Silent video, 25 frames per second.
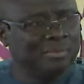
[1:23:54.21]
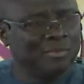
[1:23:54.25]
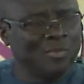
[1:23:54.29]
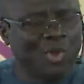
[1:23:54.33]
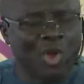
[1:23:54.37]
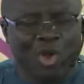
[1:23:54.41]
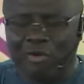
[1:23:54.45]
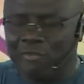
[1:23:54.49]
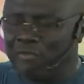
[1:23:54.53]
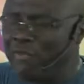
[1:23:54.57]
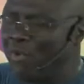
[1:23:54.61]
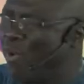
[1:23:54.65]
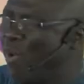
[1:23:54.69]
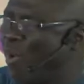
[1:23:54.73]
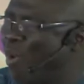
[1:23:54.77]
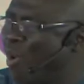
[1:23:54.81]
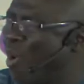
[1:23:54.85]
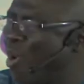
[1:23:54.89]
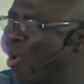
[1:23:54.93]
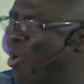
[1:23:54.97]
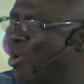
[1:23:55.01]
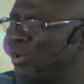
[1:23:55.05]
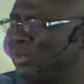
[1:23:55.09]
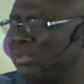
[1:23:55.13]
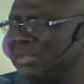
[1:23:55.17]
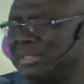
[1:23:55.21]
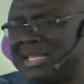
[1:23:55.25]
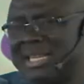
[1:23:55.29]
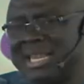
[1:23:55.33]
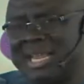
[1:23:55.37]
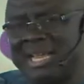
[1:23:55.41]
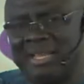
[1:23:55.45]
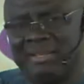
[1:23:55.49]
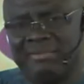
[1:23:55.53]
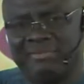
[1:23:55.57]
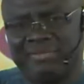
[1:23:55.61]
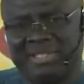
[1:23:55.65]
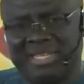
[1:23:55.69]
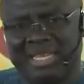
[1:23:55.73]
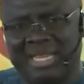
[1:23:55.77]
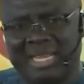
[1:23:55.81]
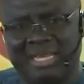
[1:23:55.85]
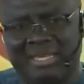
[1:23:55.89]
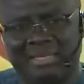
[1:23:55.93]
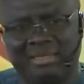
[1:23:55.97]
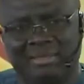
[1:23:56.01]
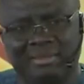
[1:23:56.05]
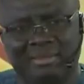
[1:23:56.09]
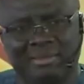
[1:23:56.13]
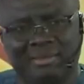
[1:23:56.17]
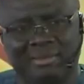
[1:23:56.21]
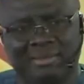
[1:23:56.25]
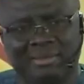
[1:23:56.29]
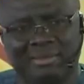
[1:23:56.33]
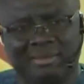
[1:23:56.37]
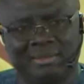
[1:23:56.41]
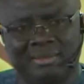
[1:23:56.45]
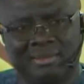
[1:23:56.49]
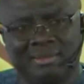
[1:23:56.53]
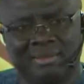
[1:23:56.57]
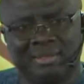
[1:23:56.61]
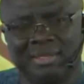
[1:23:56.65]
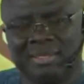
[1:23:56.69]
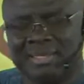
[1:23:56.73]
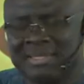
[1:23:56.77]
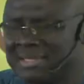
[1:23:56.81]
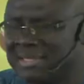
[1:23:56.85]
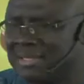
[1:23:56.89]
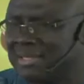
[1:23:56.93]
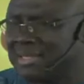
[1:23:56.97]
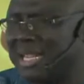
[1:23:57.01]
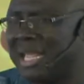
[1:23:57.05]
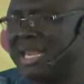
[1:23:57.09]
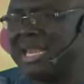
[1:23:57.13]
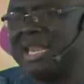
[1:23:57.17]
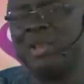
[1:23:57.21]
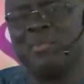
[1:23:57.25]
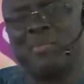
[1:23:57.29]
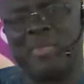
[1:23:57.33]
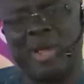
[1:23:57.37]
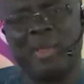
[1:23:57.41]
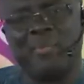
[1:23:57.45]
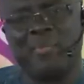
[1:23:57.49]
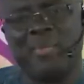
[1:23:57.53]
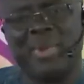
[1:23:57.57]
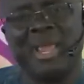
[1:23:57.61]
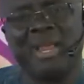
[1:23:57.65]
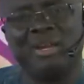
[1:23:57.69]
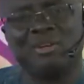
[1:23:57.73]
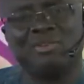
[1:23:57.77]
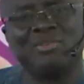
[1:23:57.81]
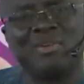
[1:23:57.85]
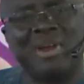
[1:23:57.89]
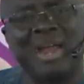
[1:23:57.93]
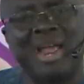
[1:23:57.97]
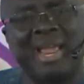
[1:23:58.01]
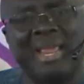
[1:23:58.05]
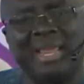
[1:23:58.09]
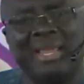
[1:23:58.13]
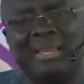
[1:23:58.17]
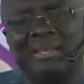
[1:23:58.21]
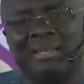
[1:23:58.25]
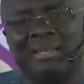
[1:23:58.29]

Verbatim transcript: of all that I've done, selling my birthright.